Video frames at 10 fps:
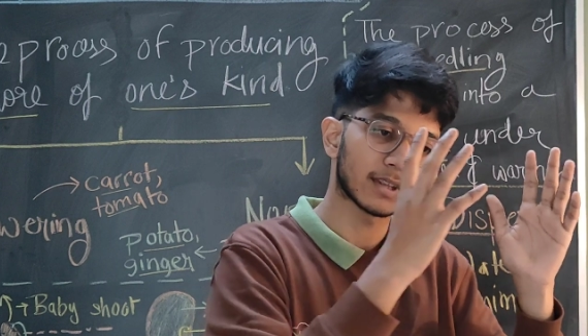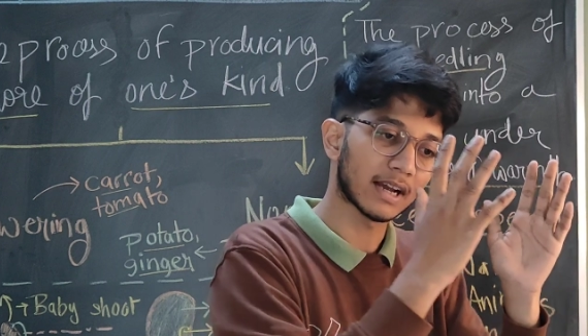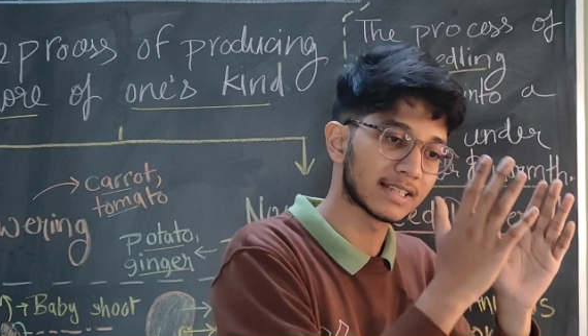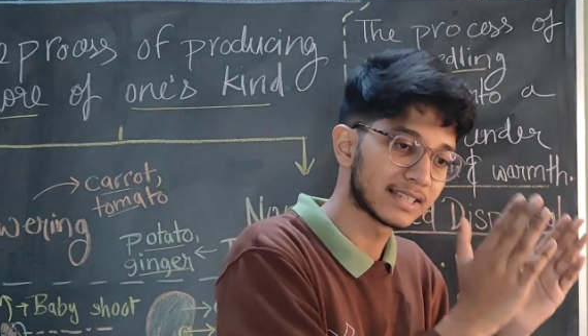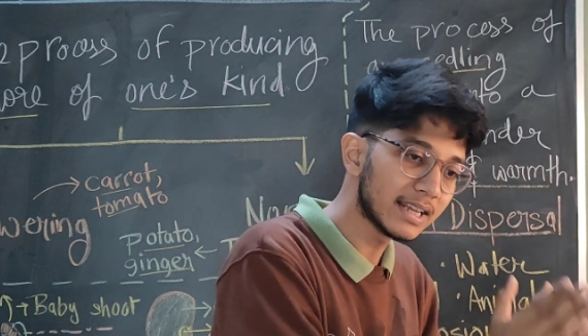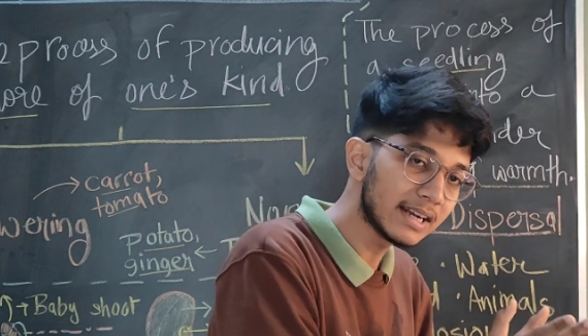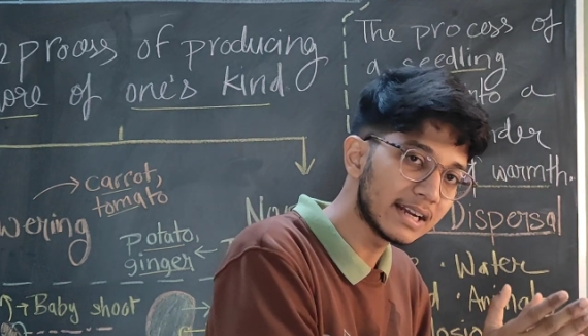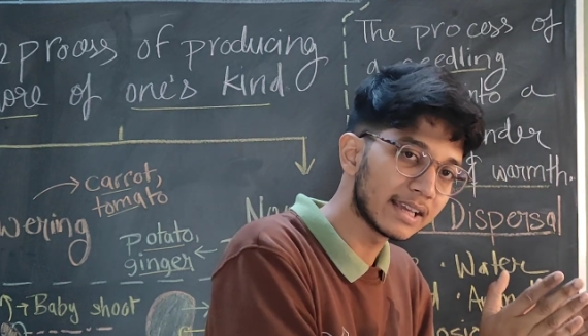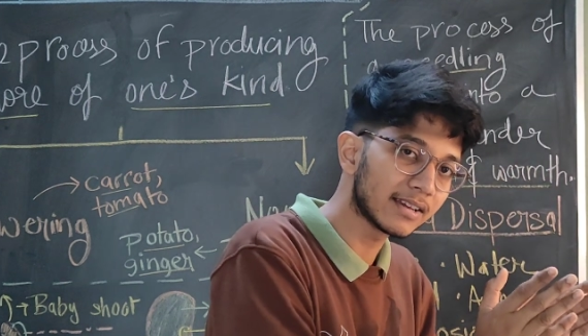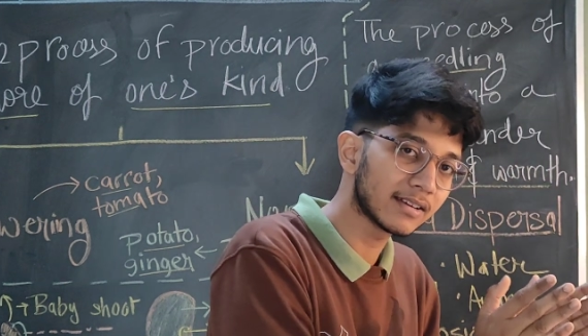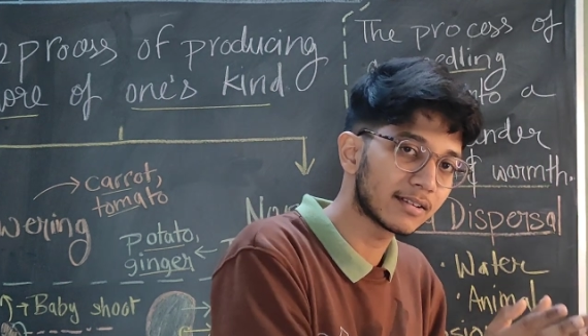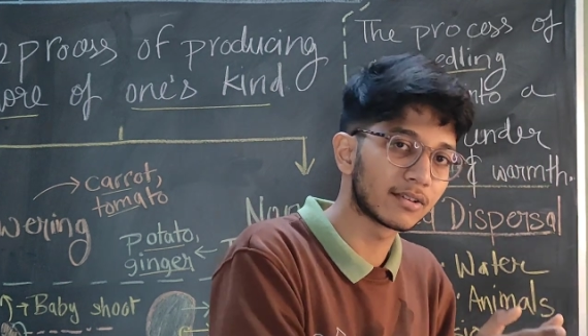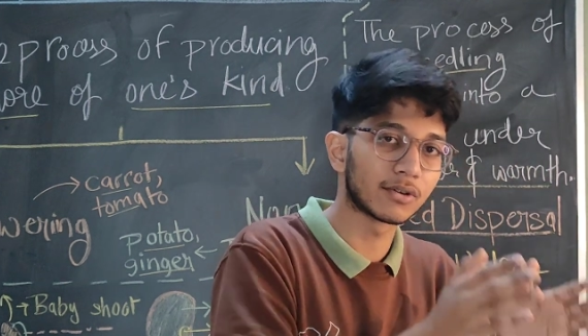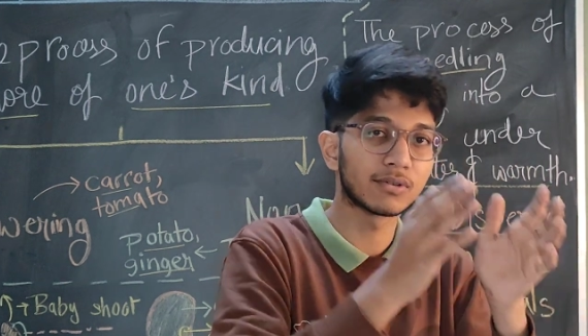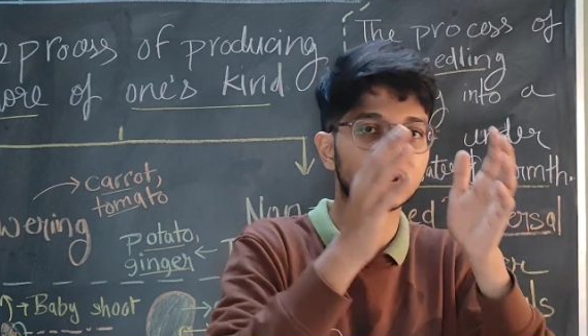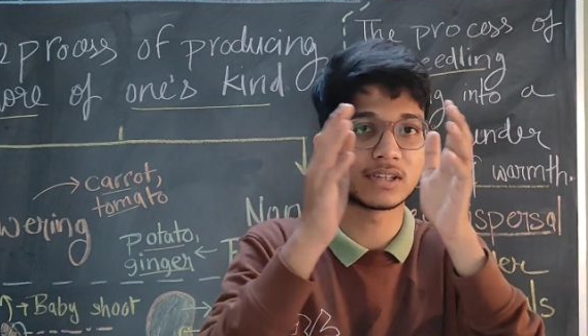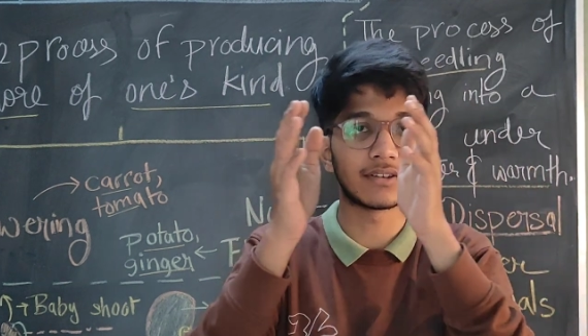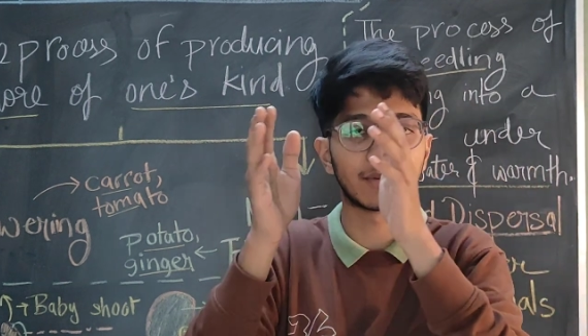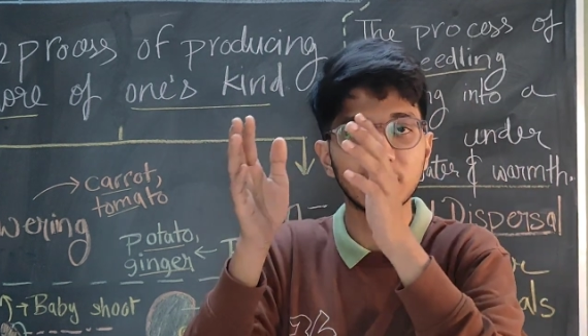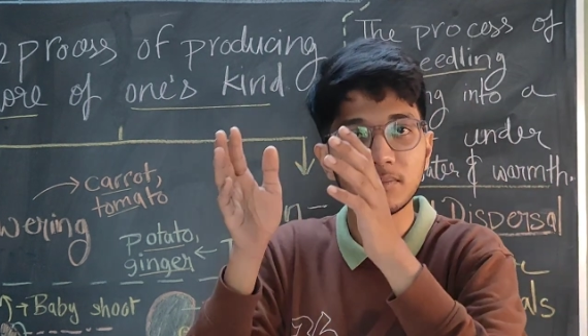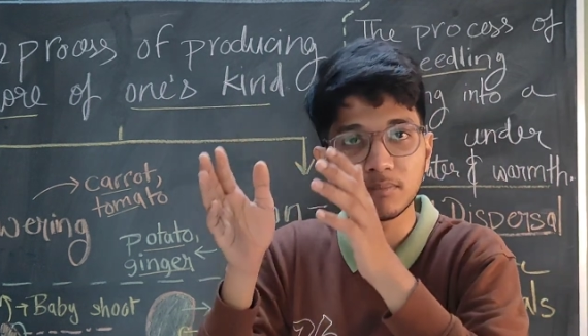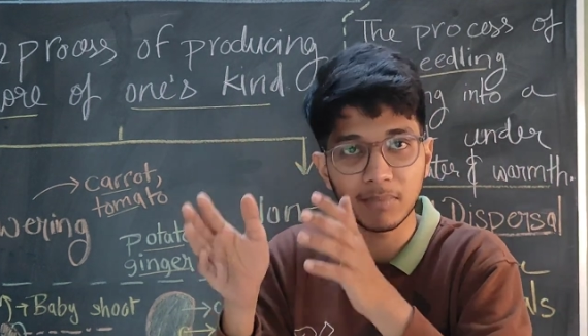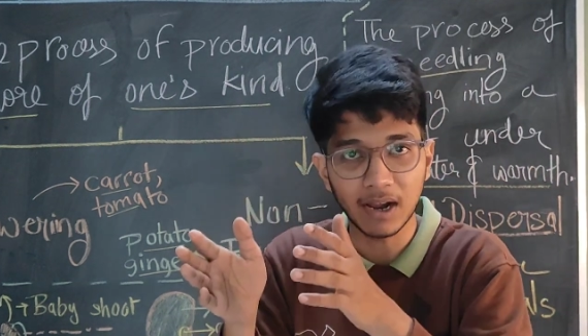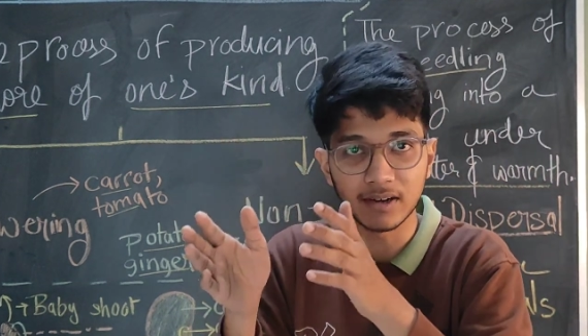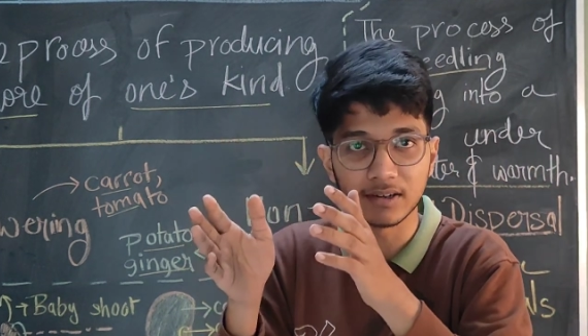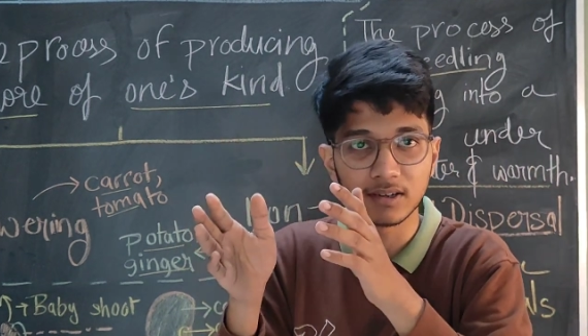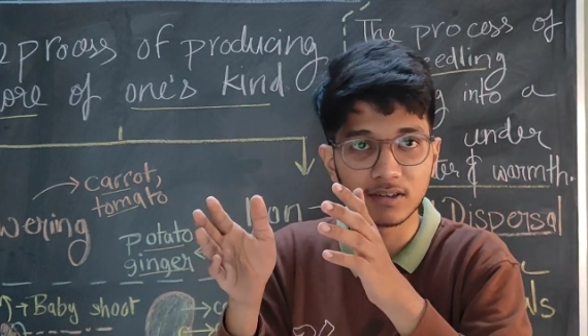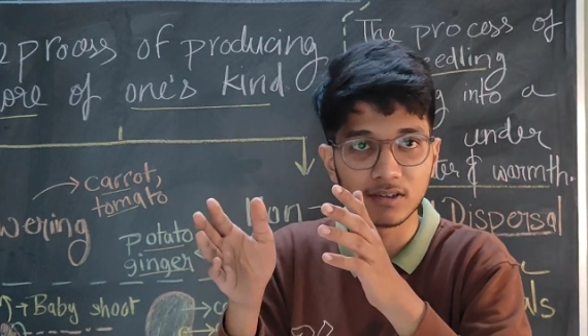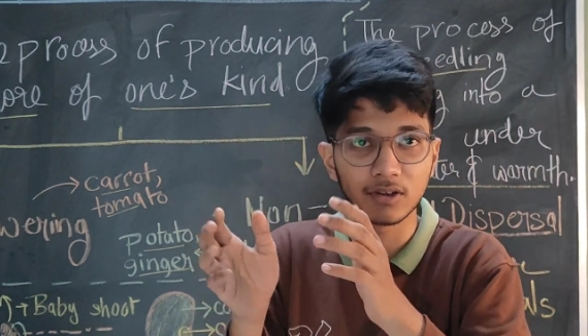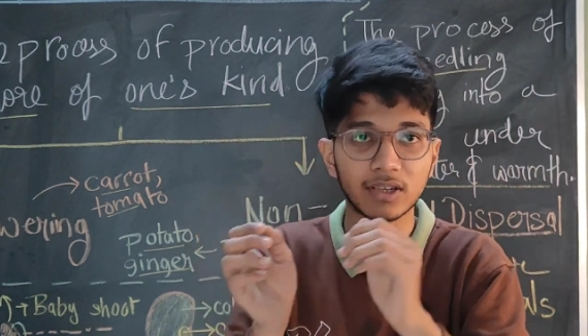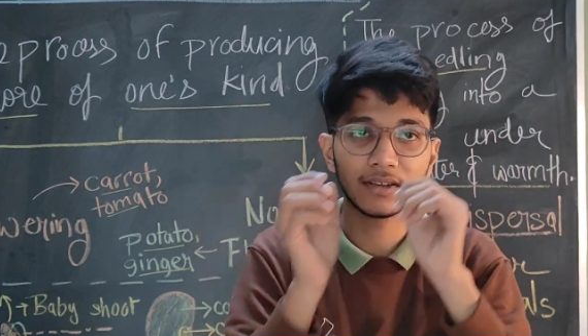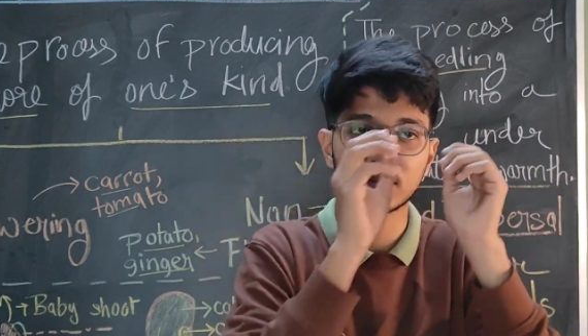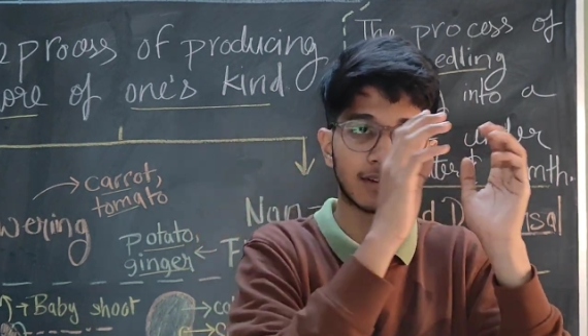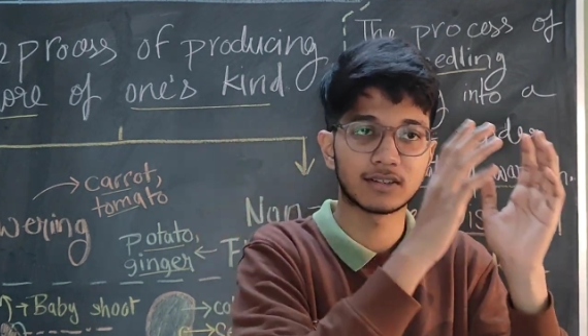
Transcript: A seedling grows into a plant, okay?